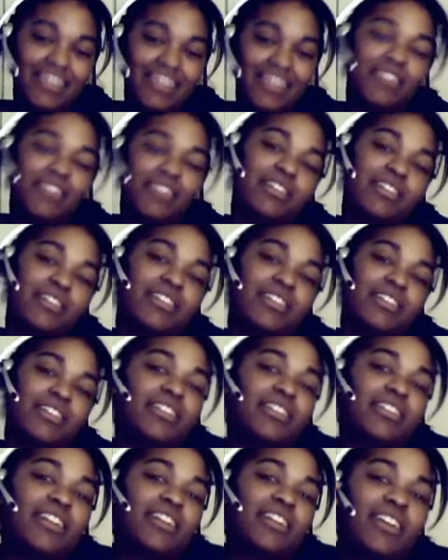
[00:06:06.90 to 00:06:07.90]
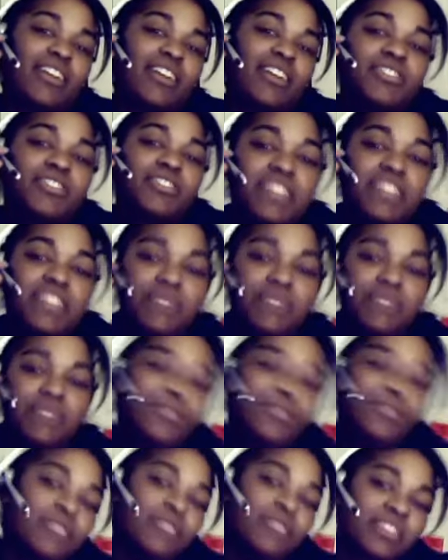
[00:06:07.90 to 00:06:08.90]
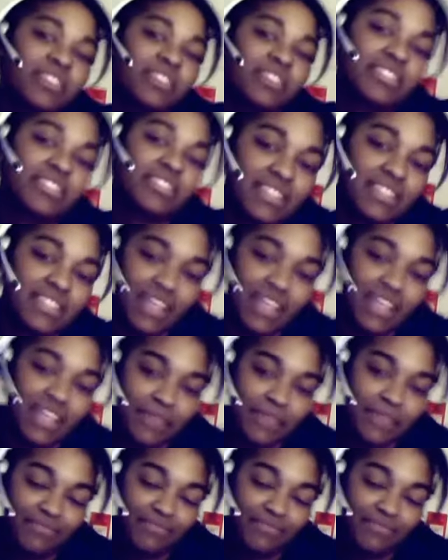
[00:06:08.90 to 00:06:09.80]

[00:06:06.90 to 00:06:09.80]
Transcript: Okay, I just have a few things to say.